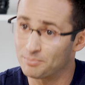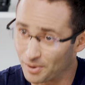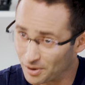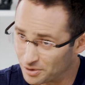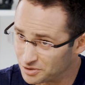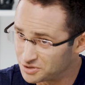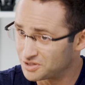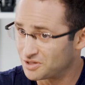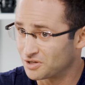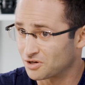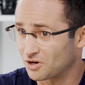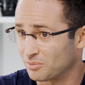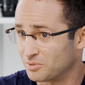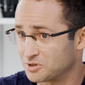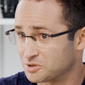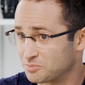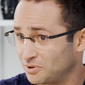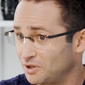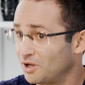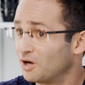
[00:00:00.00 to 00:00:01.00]
Post in the
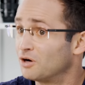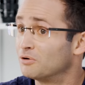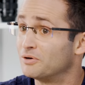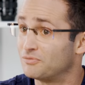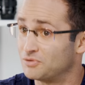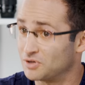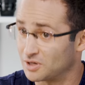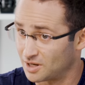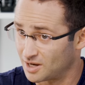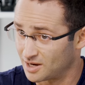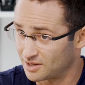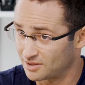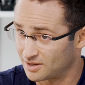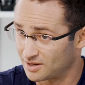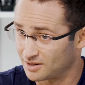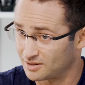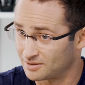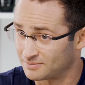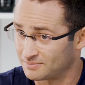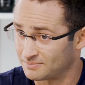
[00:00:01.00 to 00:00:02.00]
comments below if you'd like that.